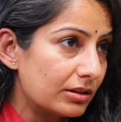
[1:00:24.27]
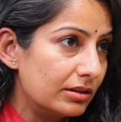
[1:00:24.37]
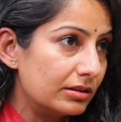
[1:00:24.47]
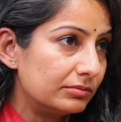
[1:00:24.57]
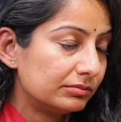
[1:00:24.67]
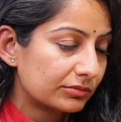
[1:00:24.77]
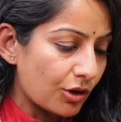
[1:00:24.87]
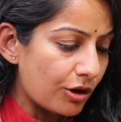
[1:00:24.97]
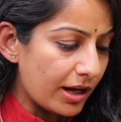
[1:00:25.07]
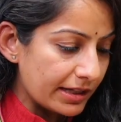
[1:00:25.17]
or
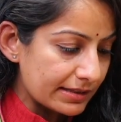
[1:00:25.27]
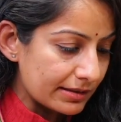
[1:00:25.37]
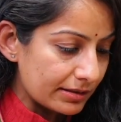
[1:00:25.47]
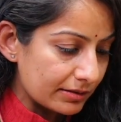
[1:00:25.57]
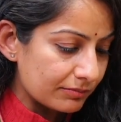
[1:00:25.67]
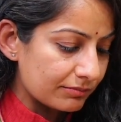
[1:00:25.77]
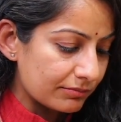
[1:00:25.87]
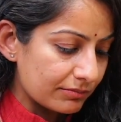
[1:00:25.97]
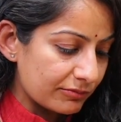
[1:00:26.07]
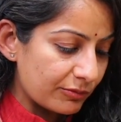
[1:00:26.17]
ice.
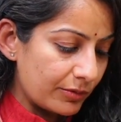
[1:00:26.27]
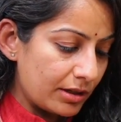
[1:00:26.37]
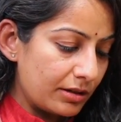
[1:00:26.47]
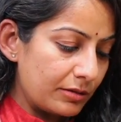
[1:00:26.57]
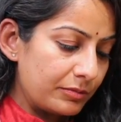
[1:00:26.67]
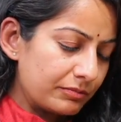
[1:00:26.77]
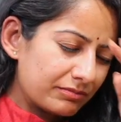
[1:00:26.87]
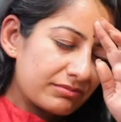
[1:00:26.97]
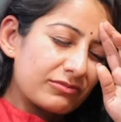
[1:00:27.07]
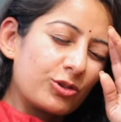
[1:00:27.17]

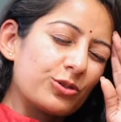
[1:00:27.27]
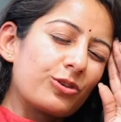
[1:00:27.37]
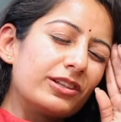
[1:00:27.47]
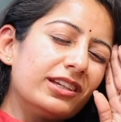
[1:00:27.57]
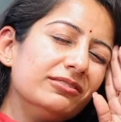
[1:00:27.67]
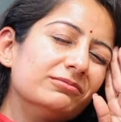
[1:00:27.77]
What do you call that?